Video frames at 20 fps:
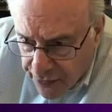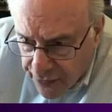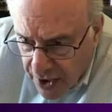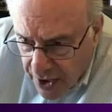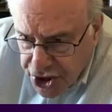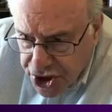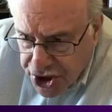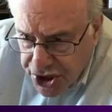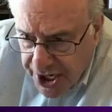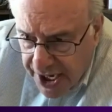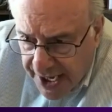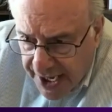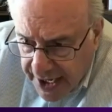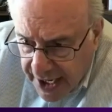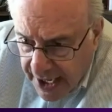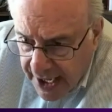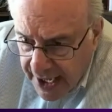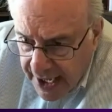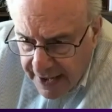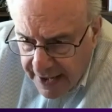Russia, and
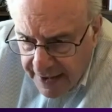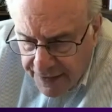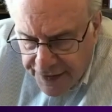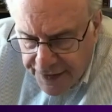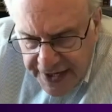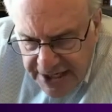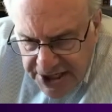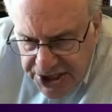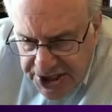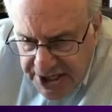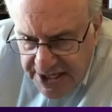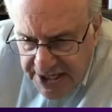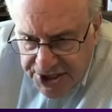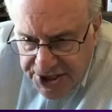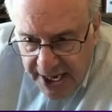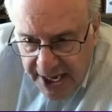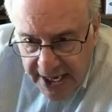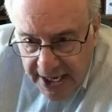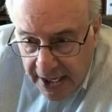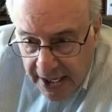this is
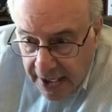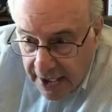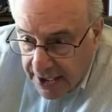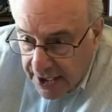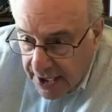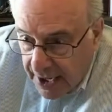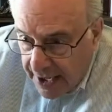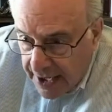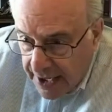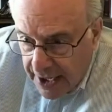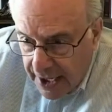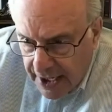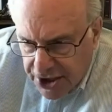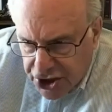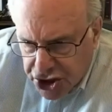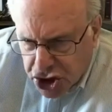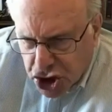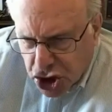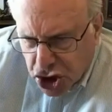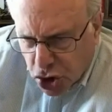a
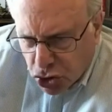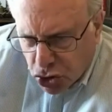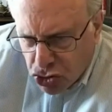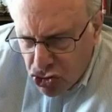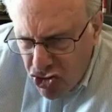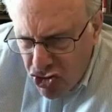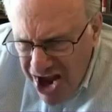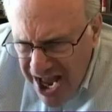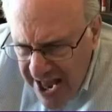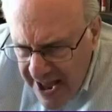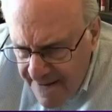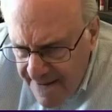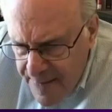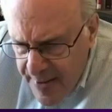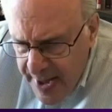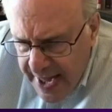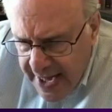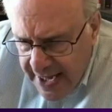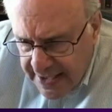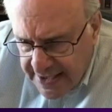
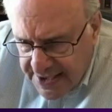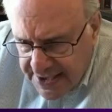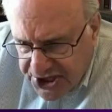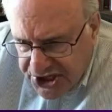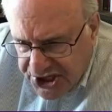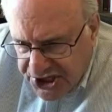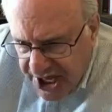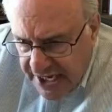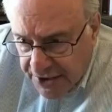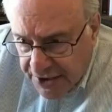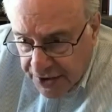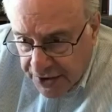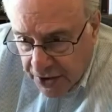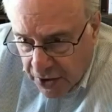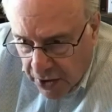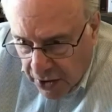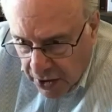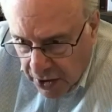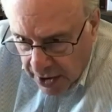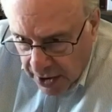screaming
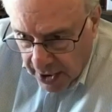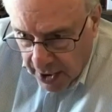signal.